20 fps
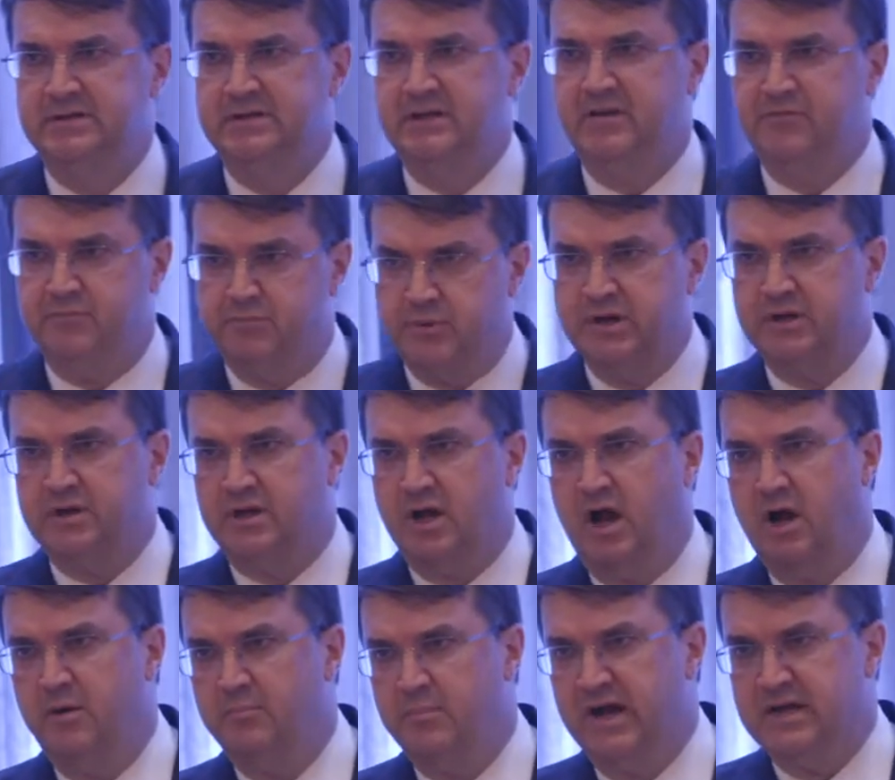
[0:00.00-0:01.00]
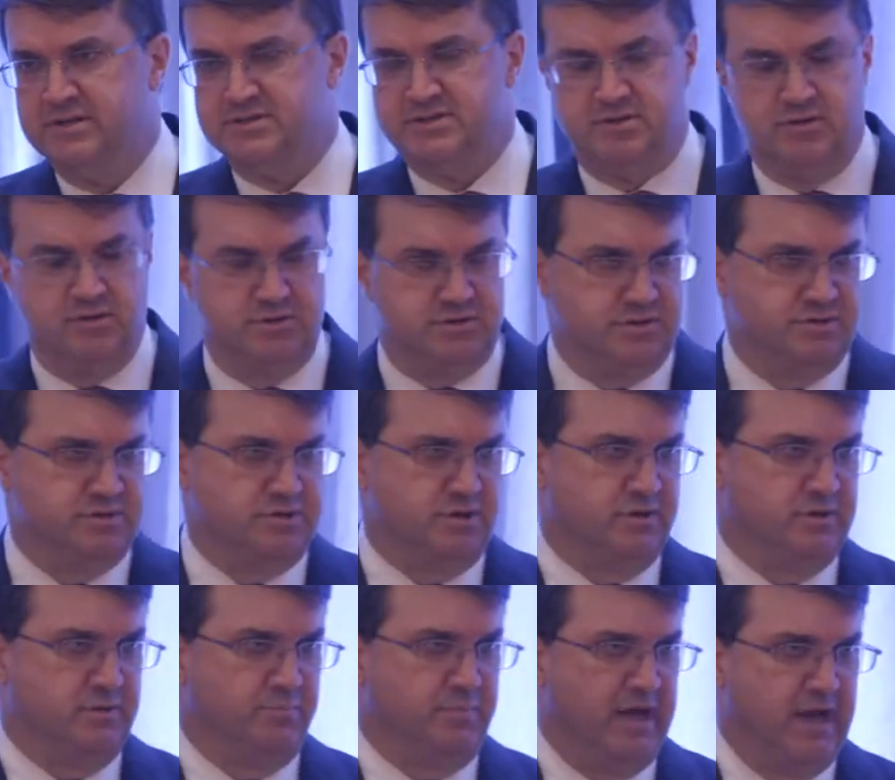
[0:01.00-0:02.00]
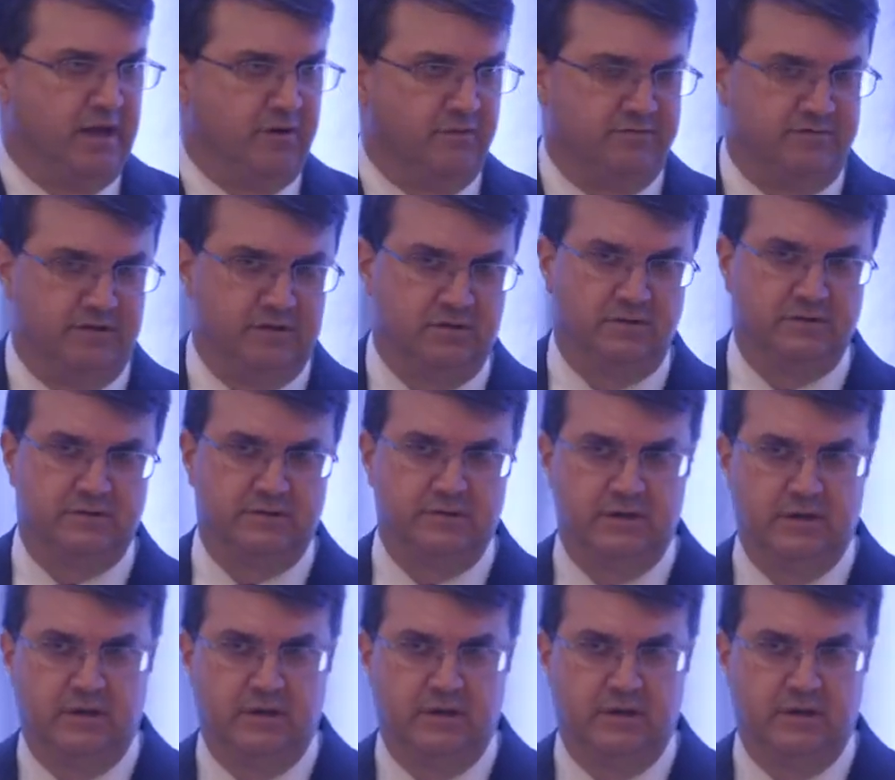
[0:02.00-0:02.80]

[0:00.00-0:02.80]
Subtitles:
They've been combat surgeons on the battlefield.